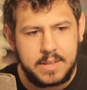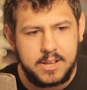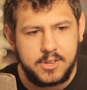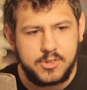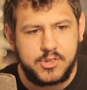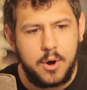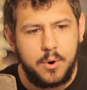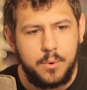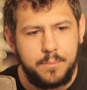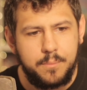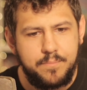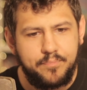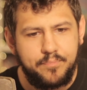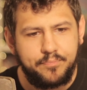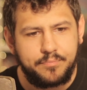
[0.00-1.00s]

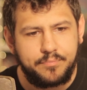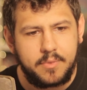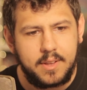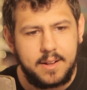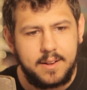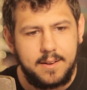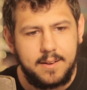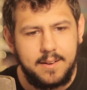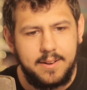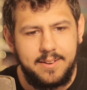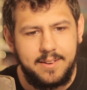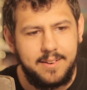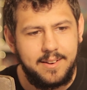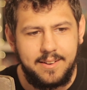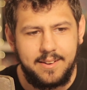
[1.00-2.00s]
So,
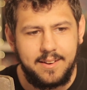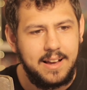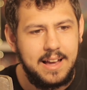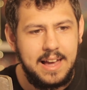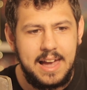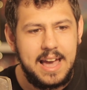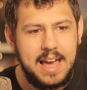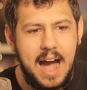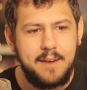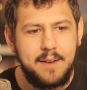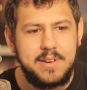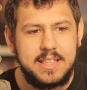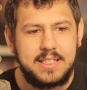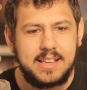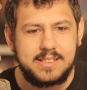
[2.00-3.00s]
I
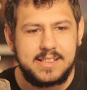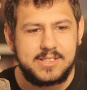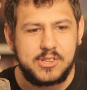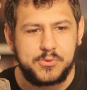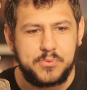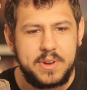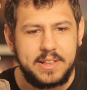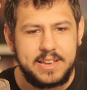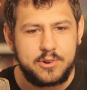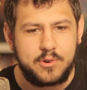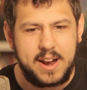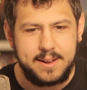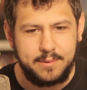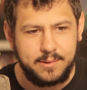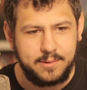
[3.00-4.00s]
mean, this is really
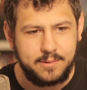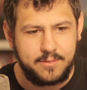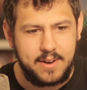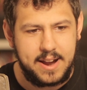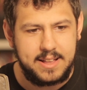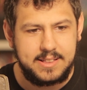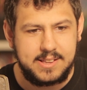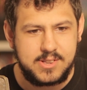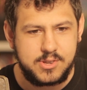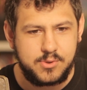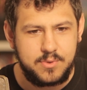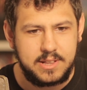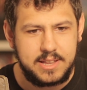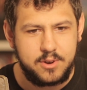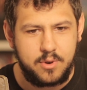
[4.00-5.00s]
incredible, right? This is
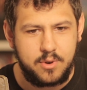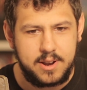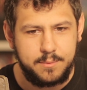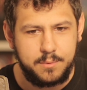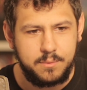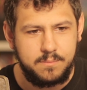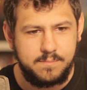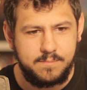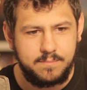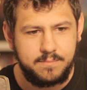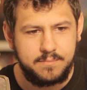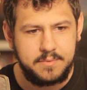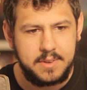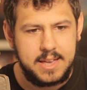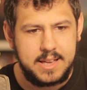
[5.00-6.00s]
really incredible.
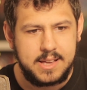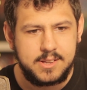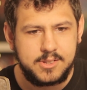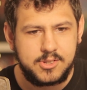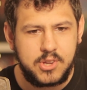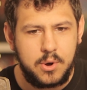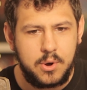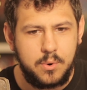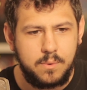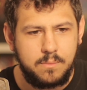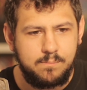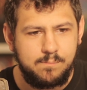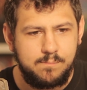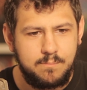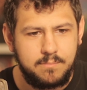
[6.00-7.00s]

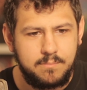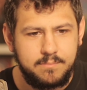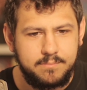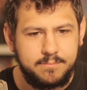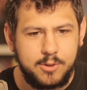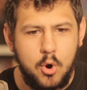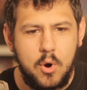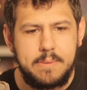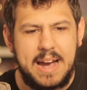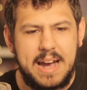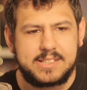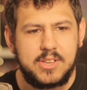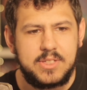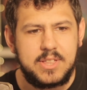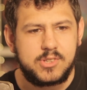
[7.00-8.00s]
So, going
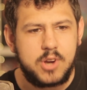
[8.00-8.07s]
back to this